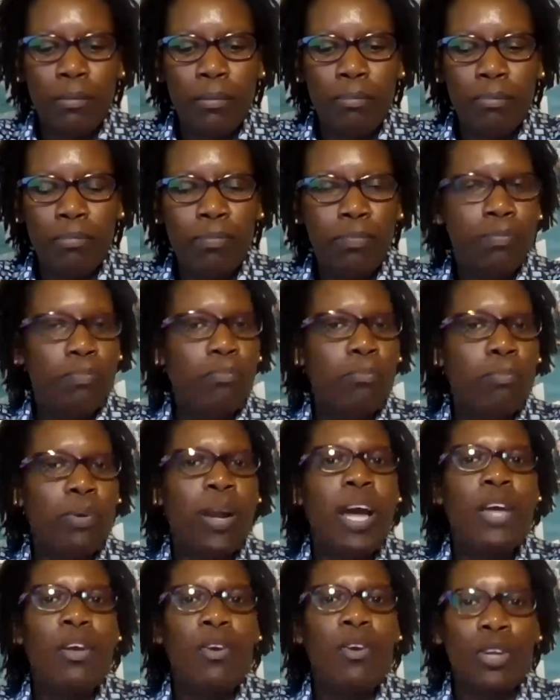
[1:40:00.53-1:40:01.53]
uh,
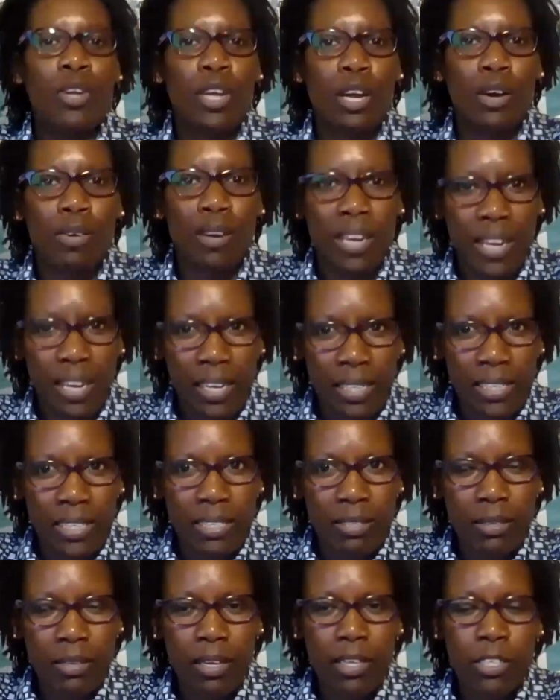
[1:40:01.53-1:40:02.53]
pry on our
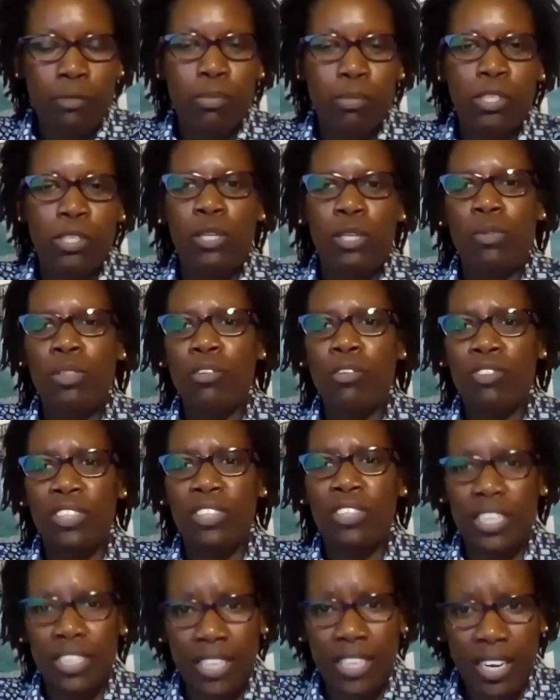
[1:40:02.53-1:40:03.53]
girls, especially when
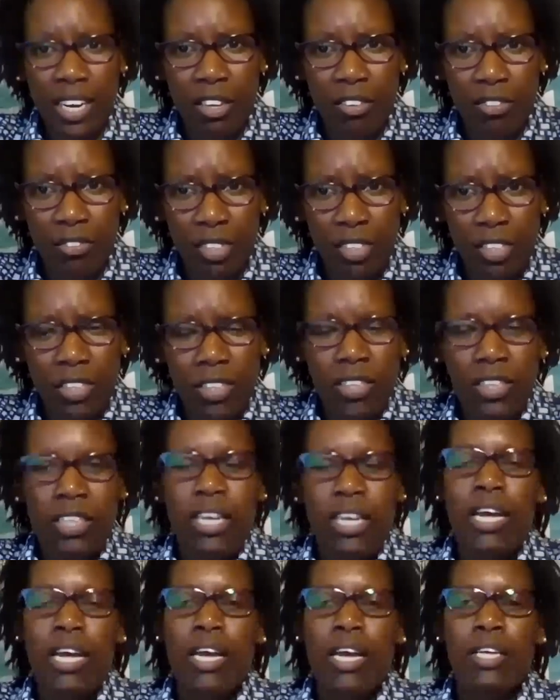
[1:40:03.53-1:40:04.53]
they've just arrived.
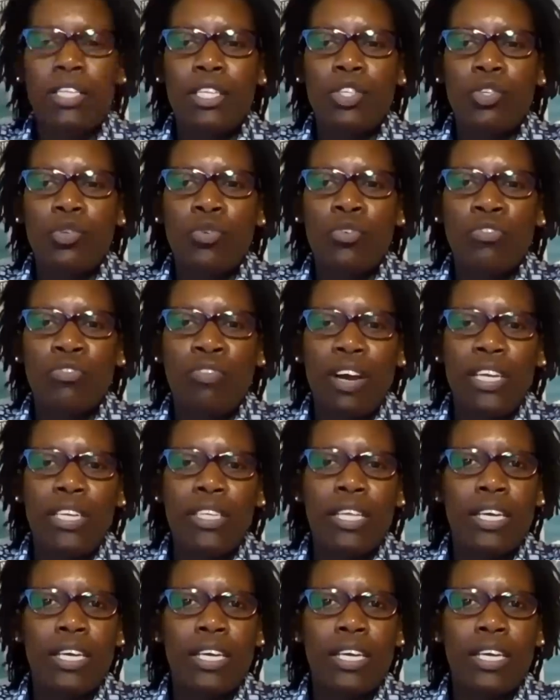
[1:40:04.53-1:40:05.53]
And so you
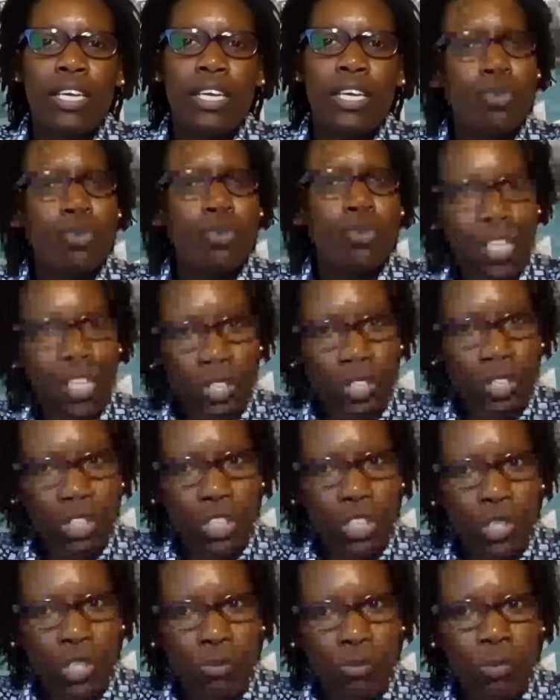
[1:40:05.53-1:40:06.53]
find they get into
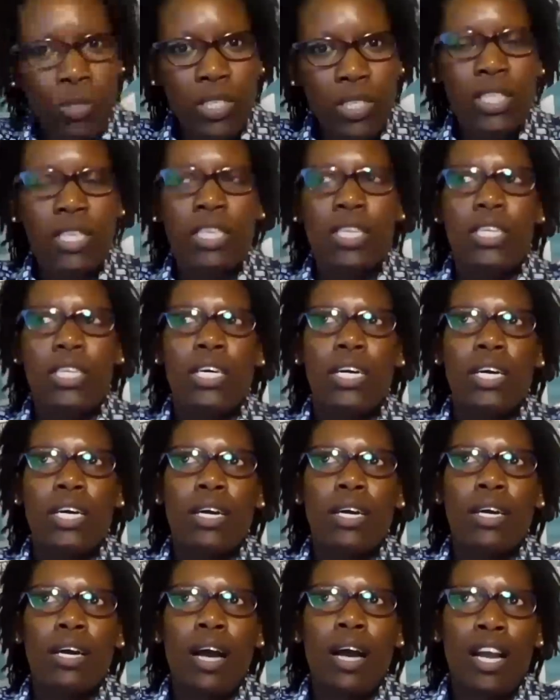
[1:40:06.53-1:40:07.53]
relationships.
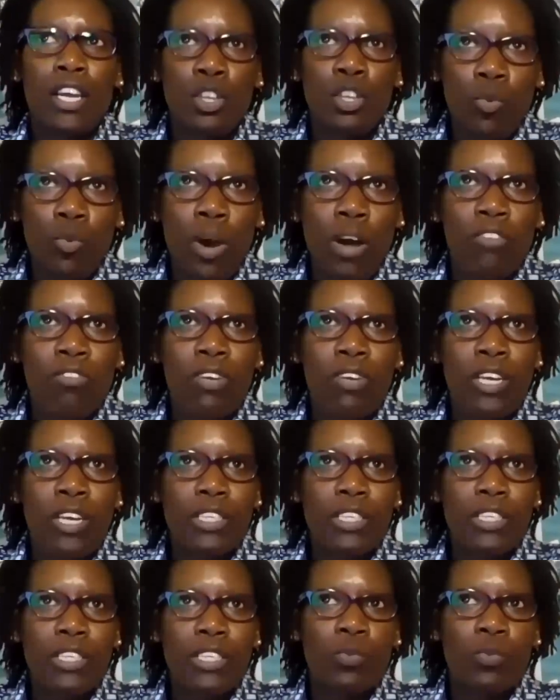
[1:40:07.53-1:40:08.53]
Uh, I do have
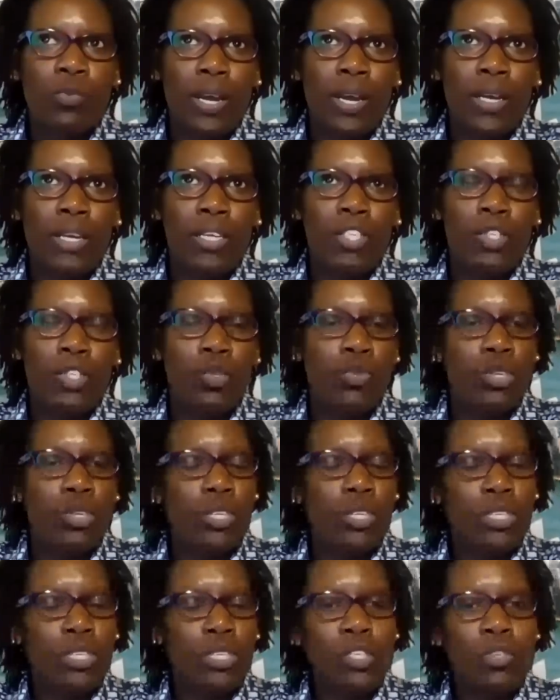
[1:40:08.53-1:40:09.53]
cases where
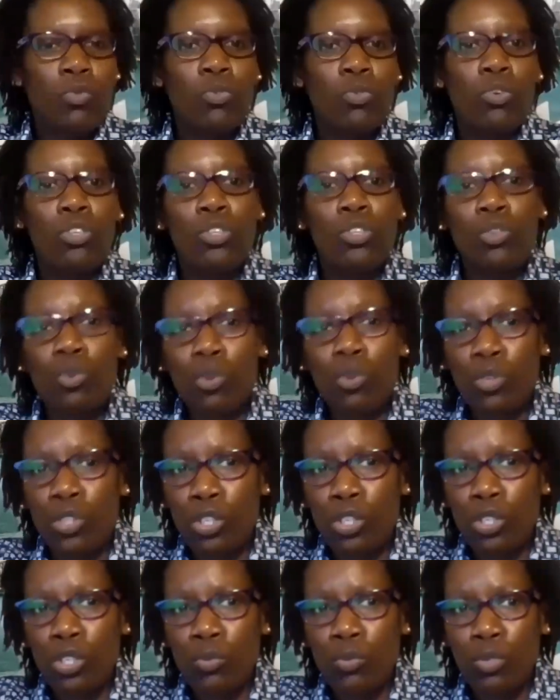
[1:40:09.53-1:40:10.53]
students do not
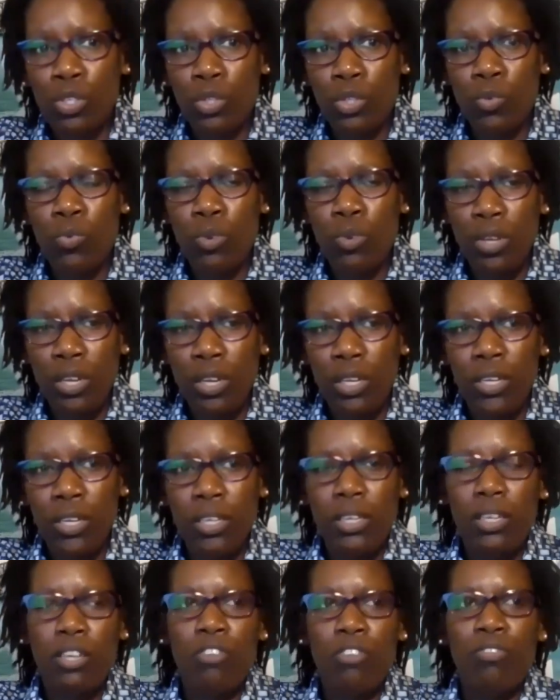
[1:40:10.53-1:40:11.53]
continue with school
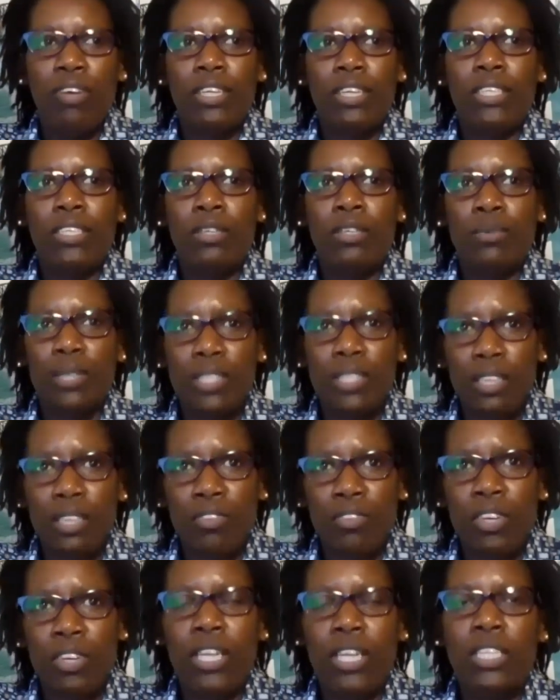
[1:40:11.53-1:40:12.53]
in fact, the West
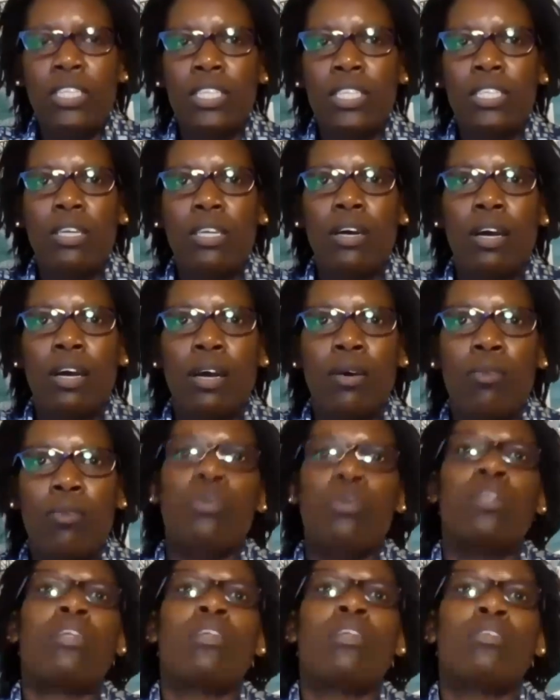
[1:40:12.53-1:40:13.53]
Africans uh,
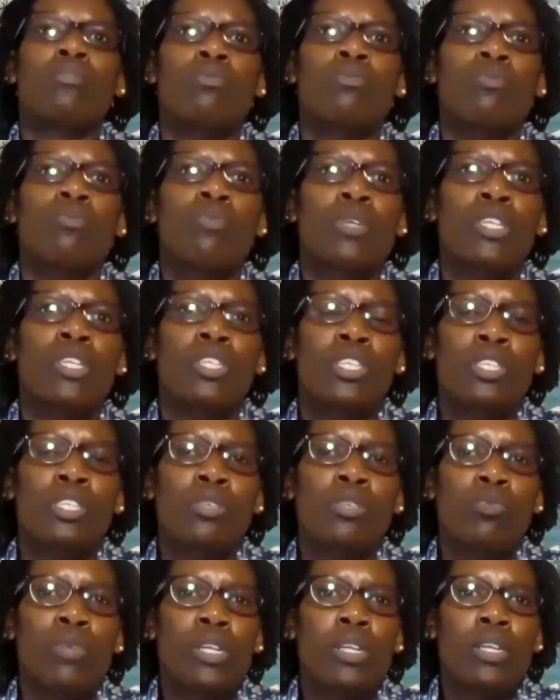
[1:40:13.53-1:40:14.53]
will will
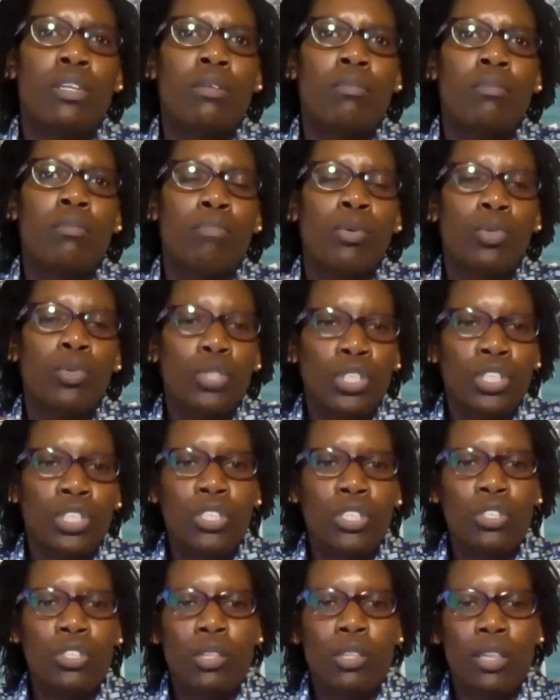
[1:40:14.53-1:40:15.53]
will
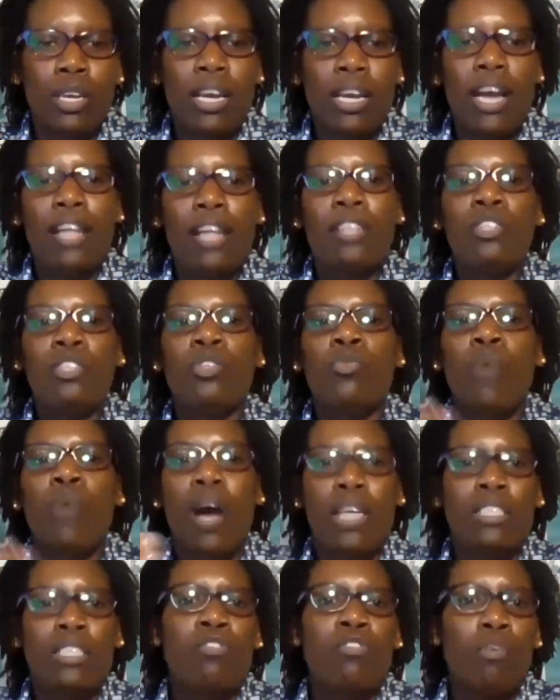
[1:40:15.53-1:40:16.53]
push the girls
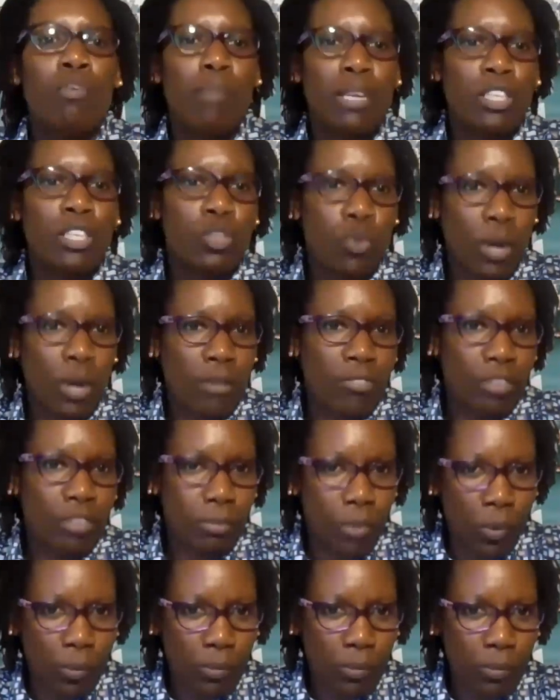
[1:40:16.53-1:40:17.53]
to ask for money to come
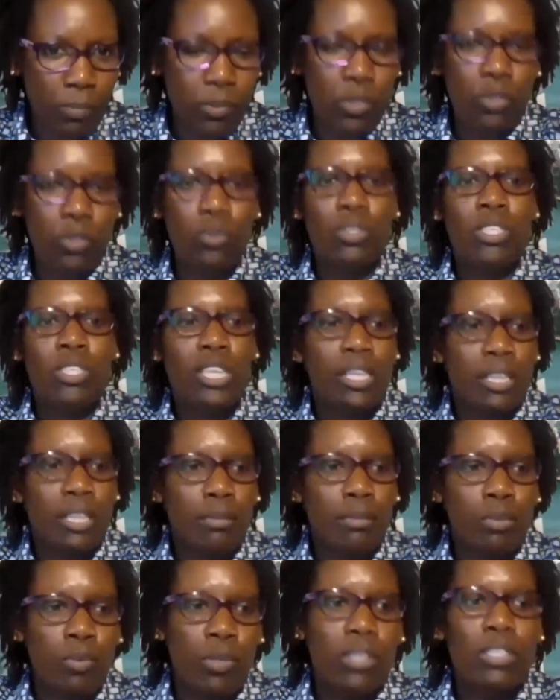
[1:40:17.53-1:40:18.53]
from home. You know, tell
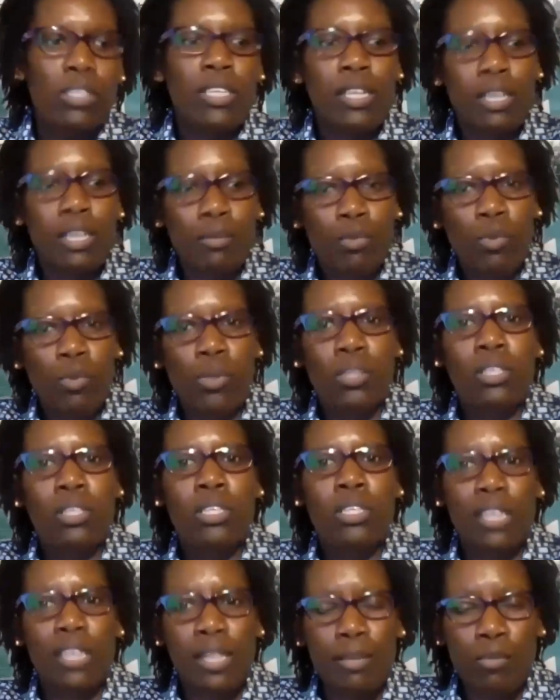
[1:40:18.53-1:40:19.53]
them you want, tell them you want
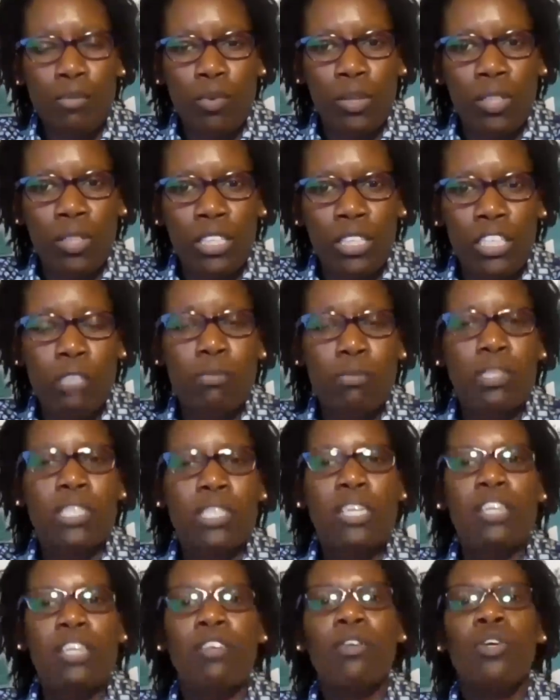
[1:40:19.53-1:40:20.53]
this, tell them you want this.
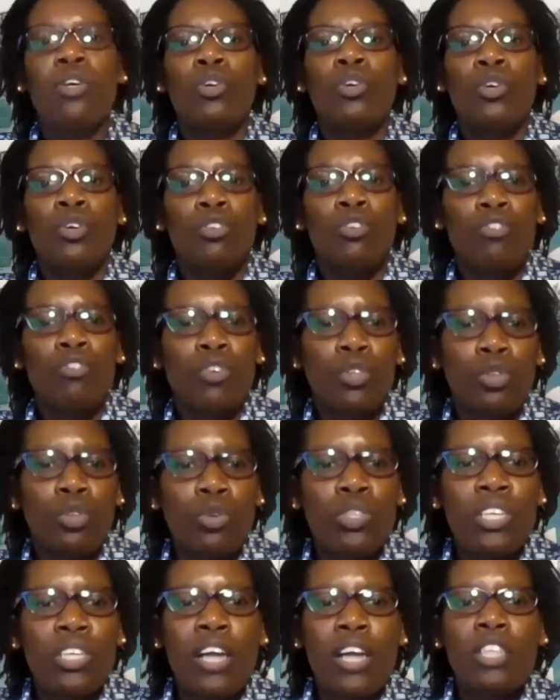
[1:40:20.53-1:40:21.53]
Especially for
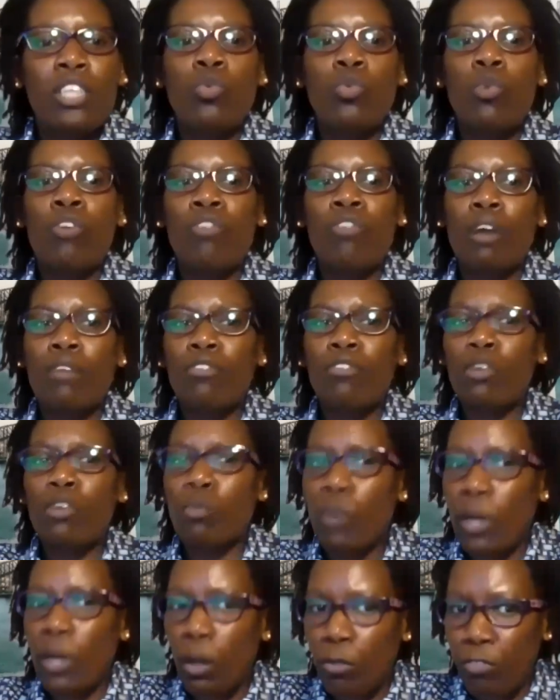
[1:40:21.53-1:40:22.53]
those girls who have come
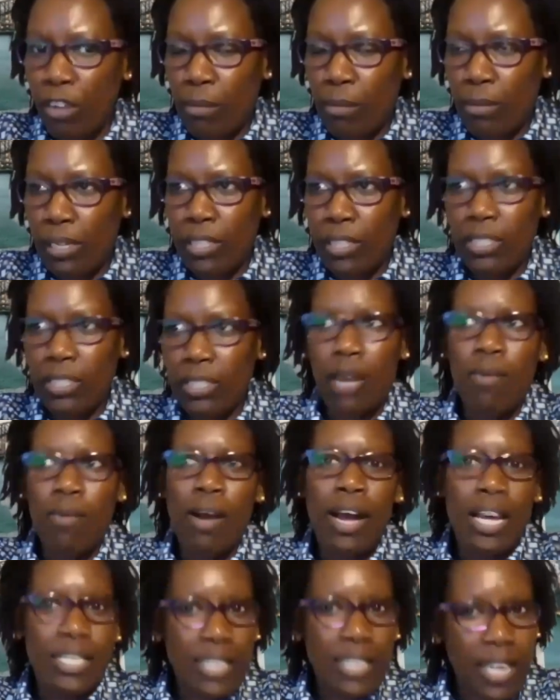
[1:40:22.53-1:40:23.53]
from well-off families,
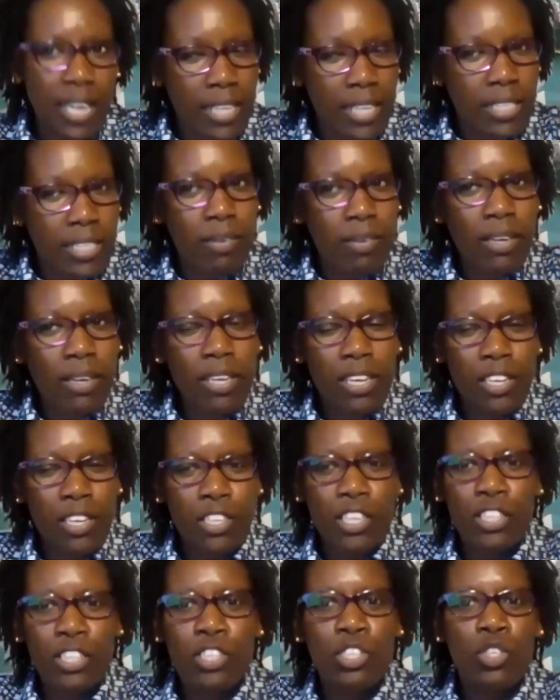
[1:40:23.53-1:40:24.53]
our hustlers, our
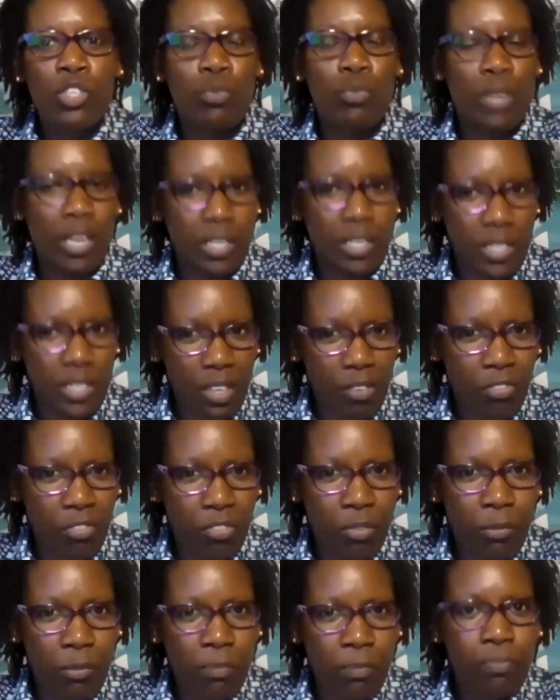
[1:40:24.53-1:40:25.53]
kienyejis, we are
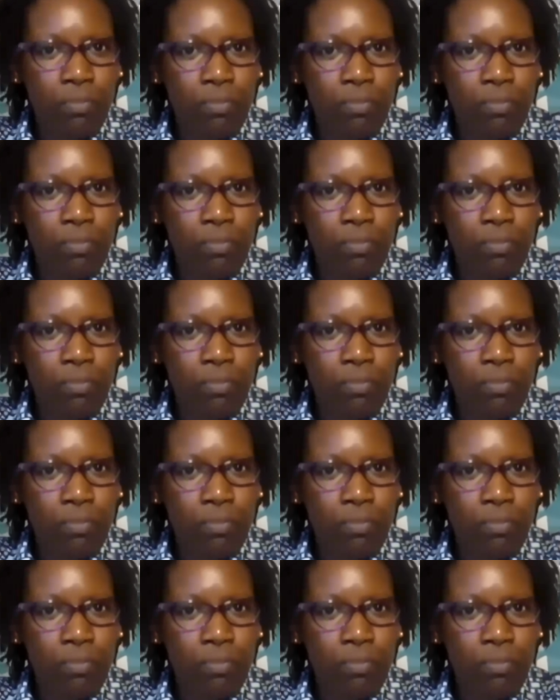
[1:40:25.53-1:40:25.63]
safe.